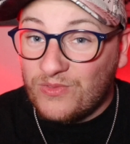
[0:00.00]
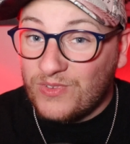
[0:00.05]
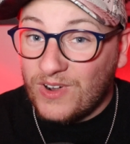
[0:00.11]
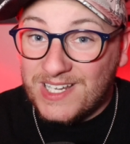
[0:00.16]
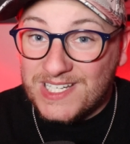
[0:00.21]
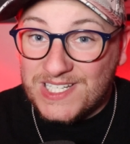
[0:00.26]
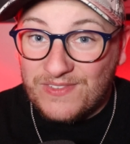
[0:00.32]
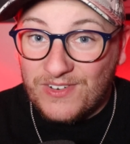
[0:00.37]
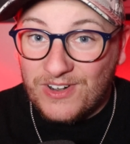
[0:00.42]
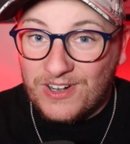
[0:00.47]

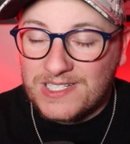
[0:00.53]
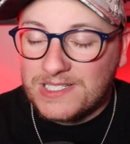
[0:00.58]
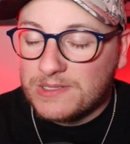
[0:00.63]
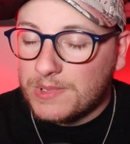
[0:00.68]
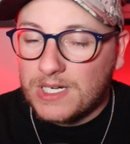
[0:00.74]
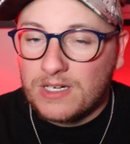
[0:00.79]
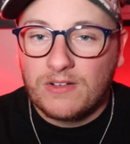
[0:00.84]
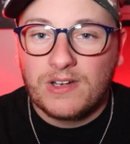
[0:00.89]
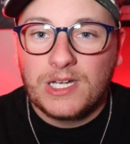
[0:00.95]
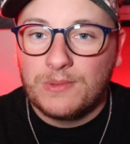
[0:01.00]
vice versa,
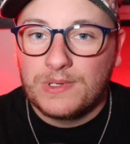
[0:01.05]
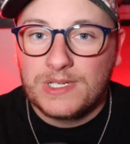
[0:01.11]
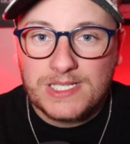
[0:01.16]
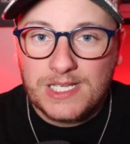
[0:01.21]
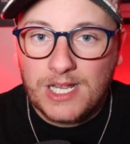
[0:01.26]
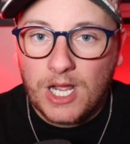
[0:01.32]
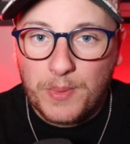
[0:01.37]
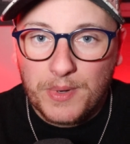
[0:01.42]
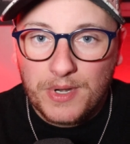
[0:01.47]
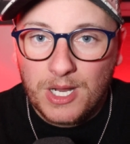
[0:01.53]
but I really want to
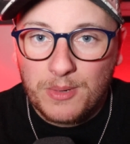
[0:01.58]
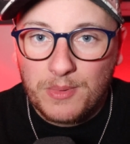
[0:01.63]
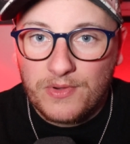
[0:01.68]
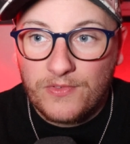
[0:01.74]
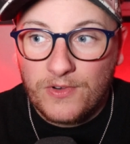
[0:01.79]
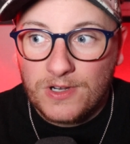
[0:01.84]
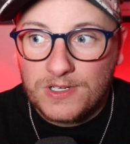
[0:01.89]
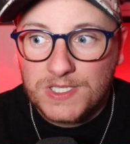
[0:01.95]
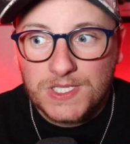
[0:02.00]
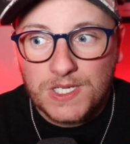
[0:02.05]
see Oppenheimer
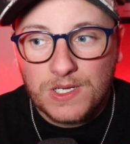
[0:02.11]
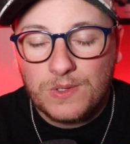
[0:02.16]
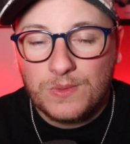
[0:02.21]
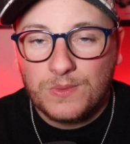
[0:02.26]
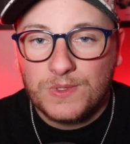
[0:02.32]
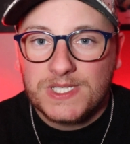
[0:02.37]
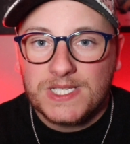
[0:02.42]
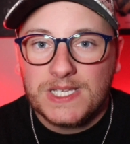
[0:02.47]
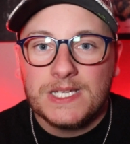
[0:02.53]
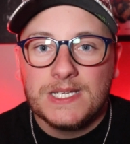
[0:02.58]
first, so
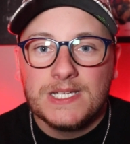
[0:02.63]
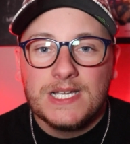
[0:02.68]
we'll see.